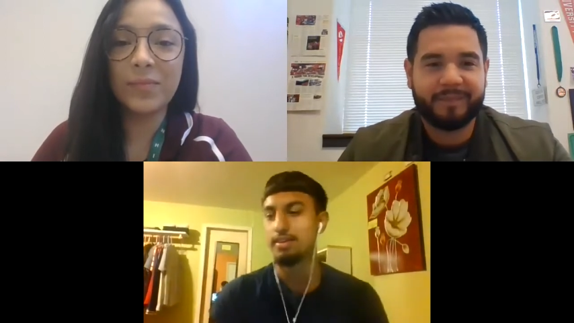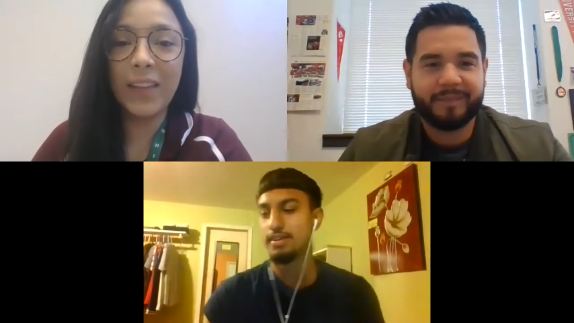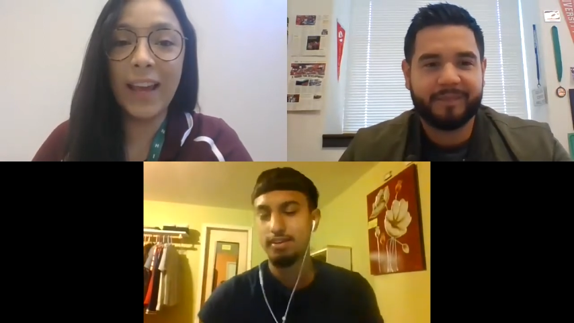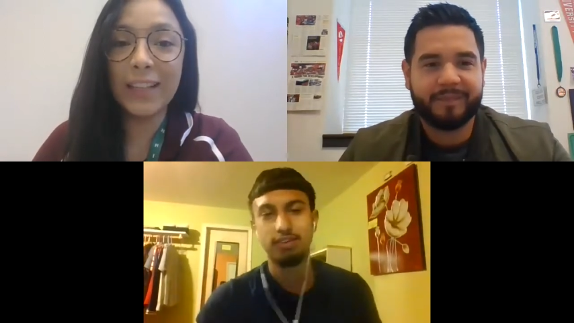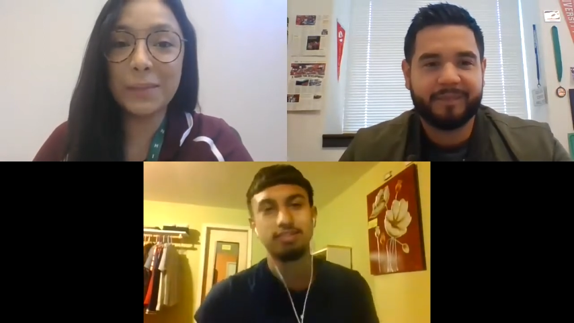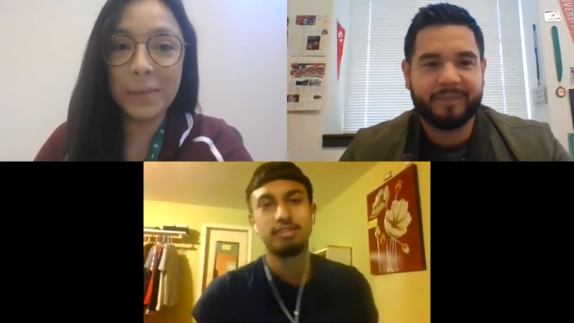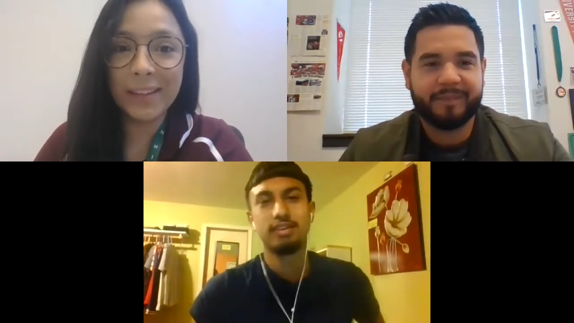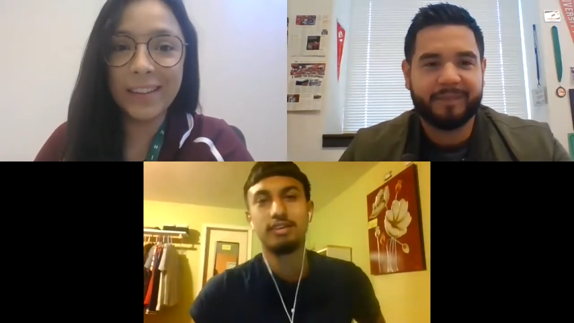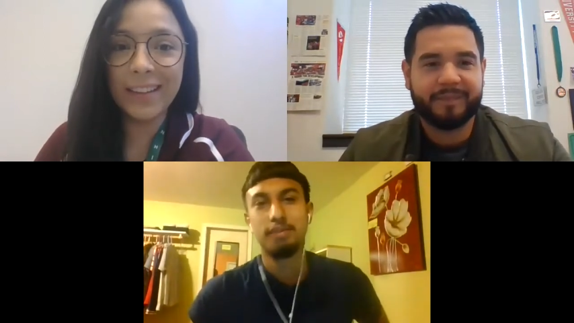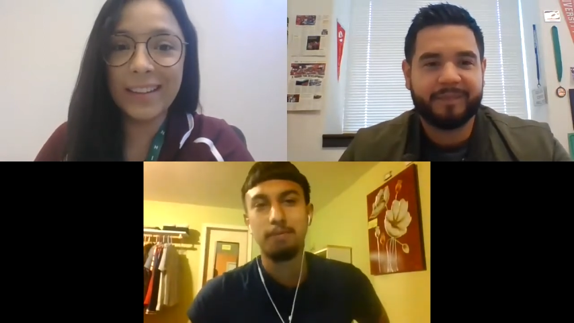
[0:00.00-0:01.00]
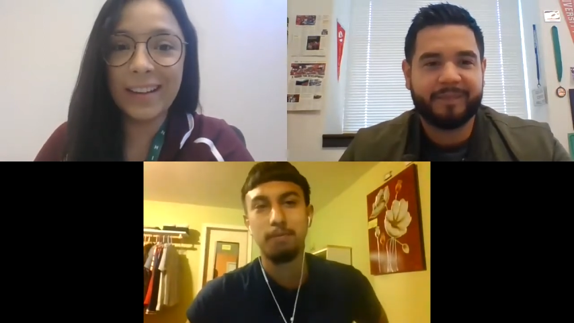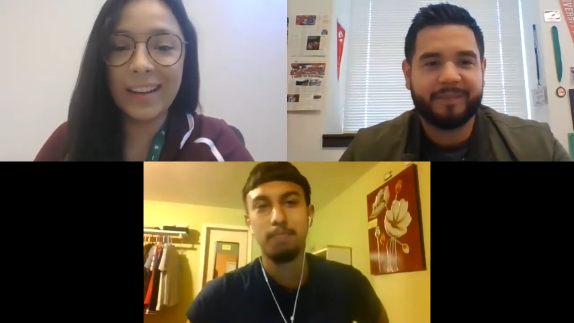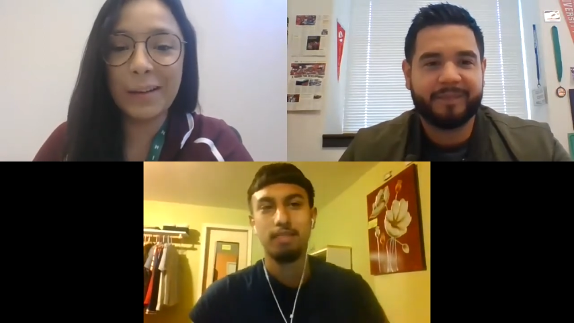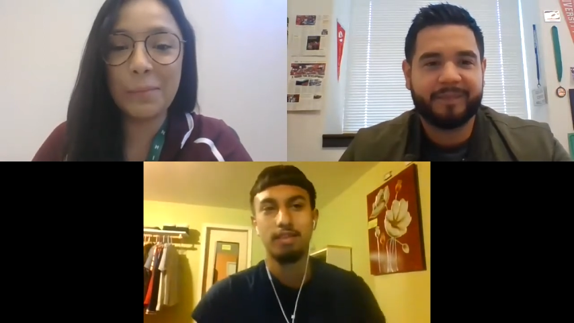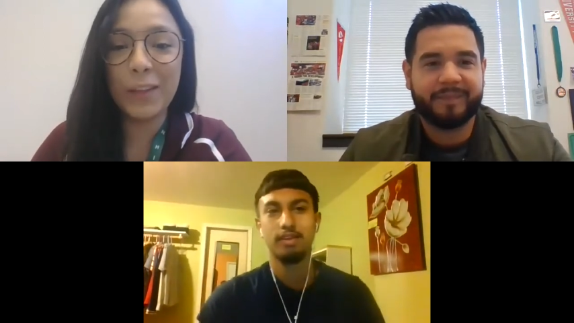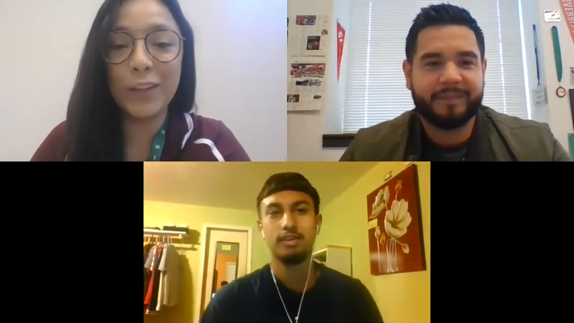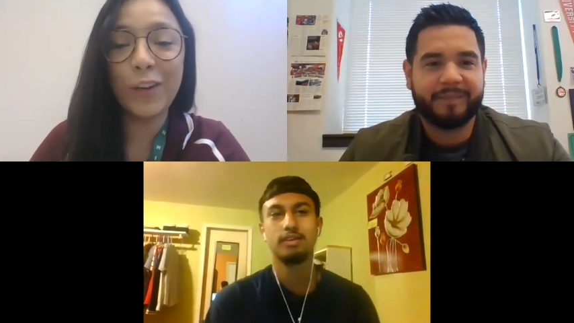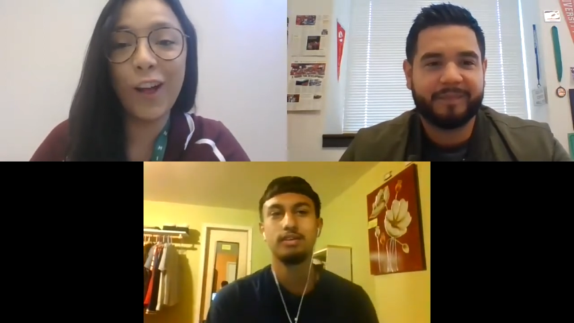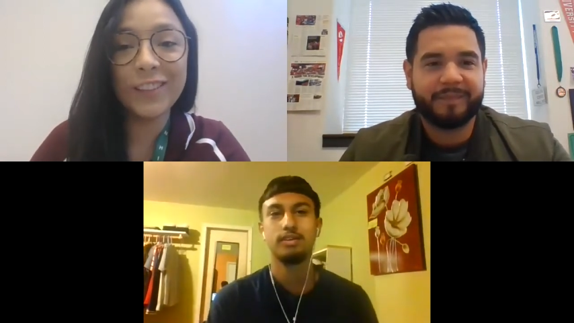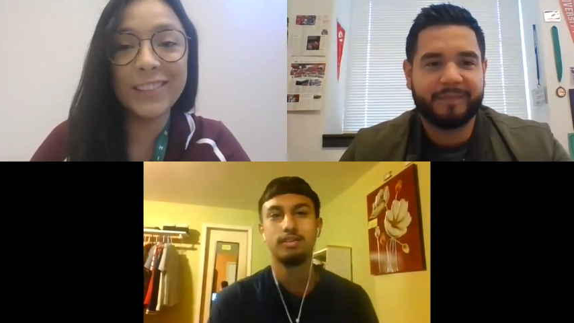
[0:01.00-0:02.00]
Speaker 1: Yeah, it's been good. Um, the new
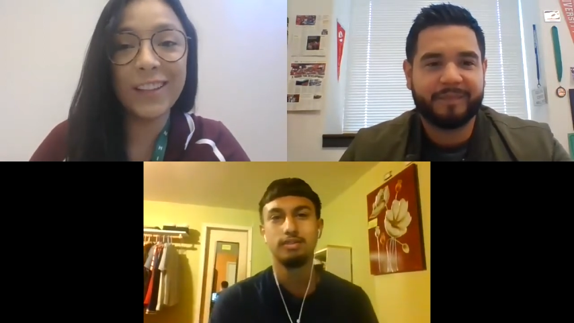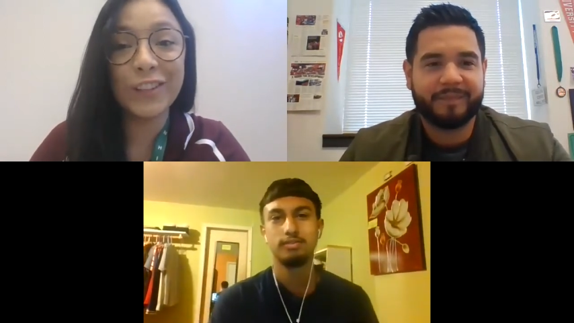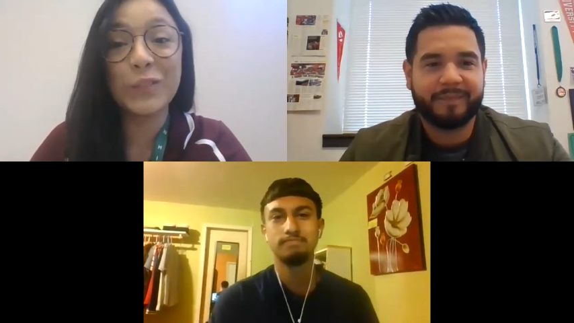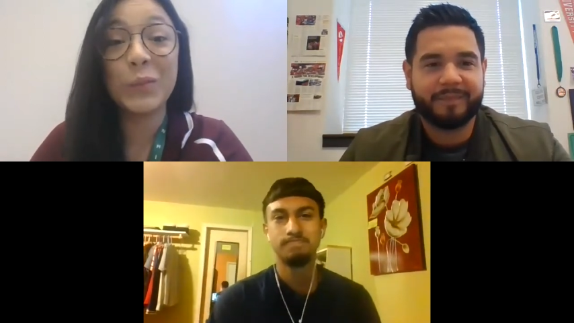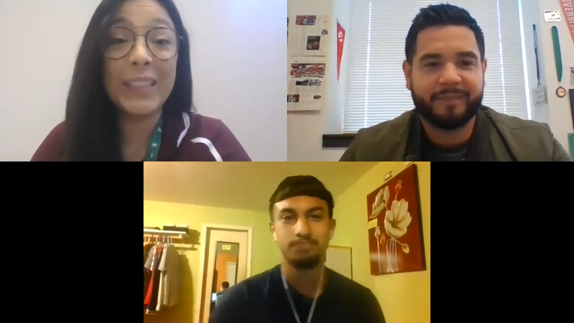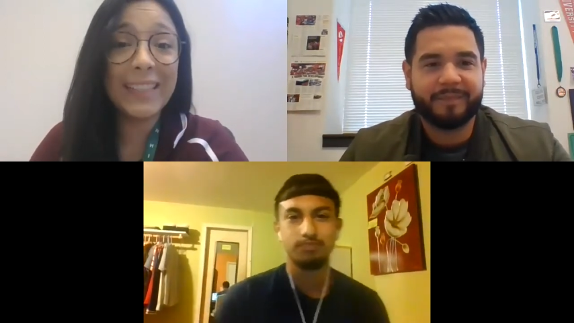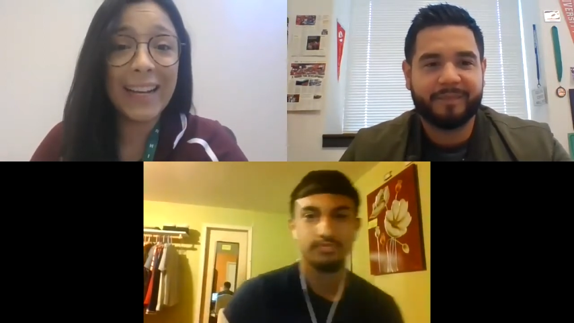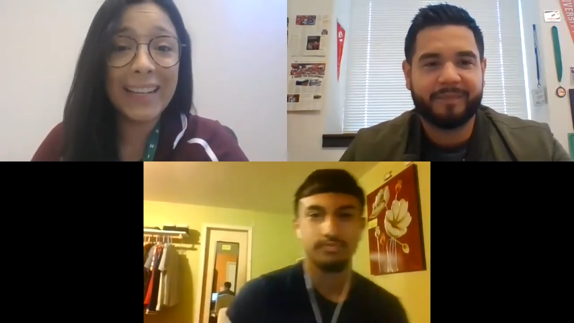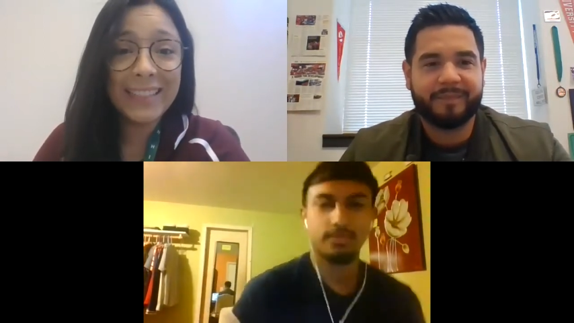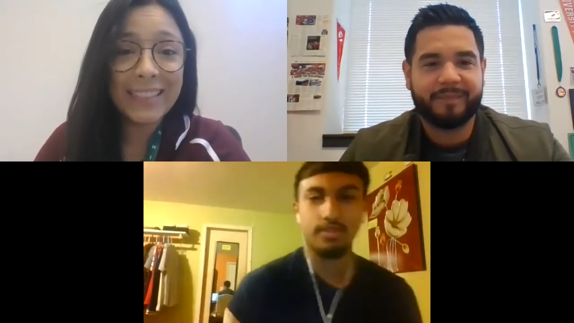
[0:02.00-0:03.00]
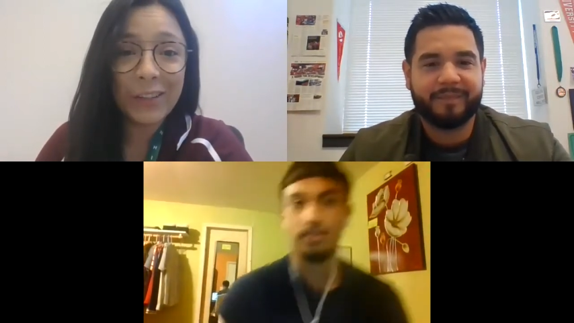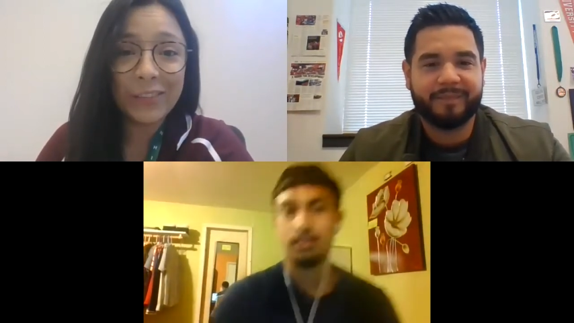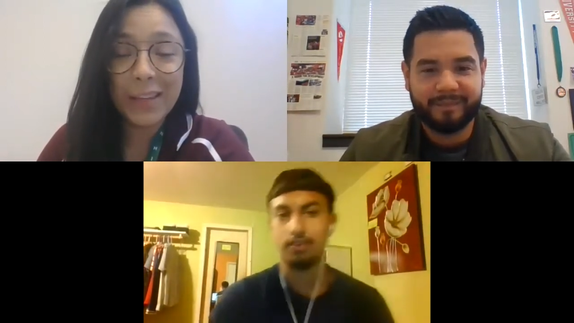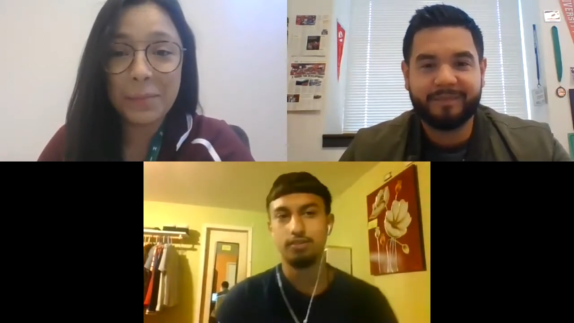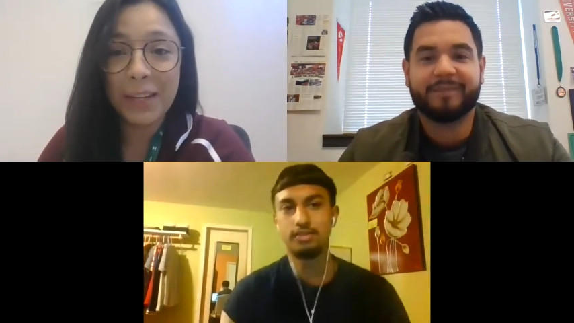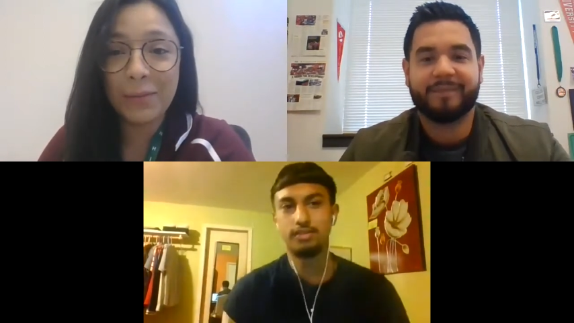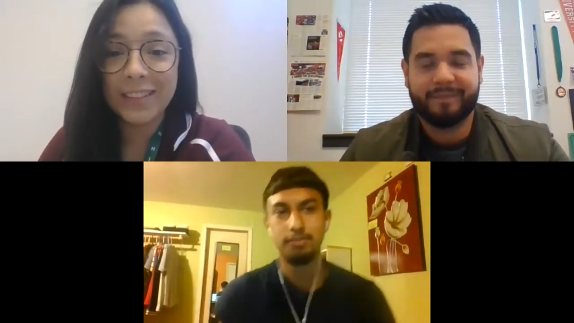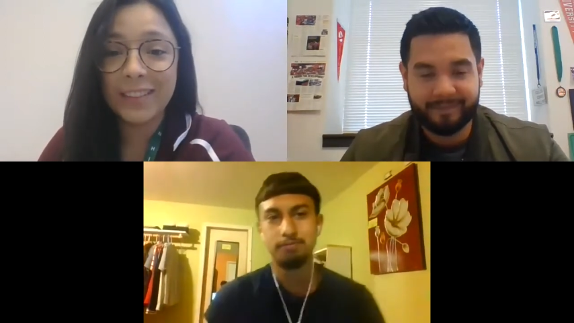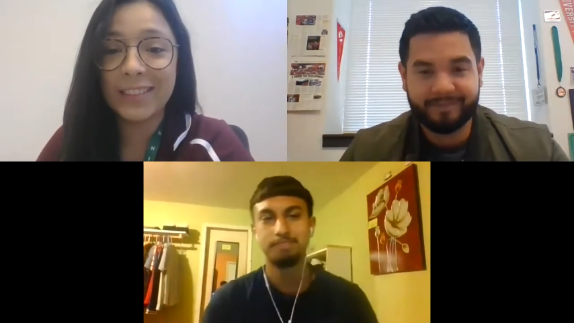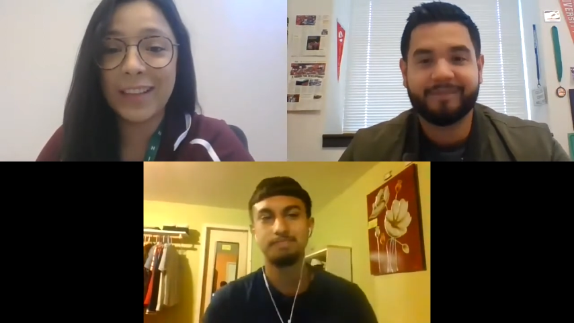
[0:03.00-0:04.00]
College Center is really nice. So if anybody
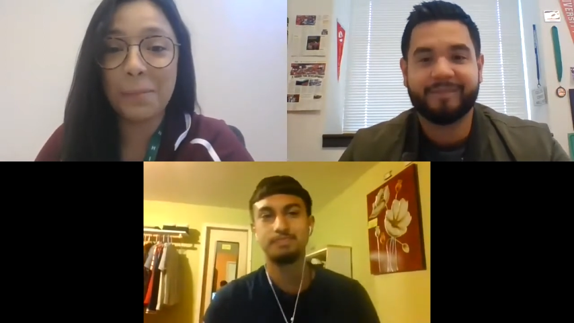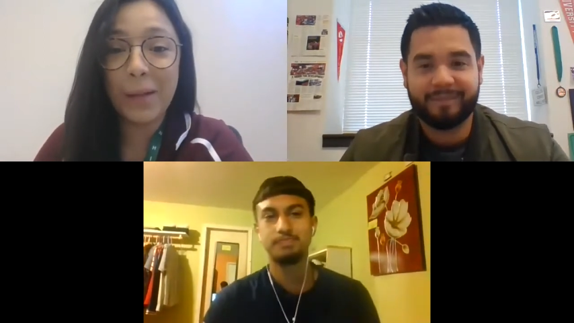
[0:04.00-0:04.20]
wants to stop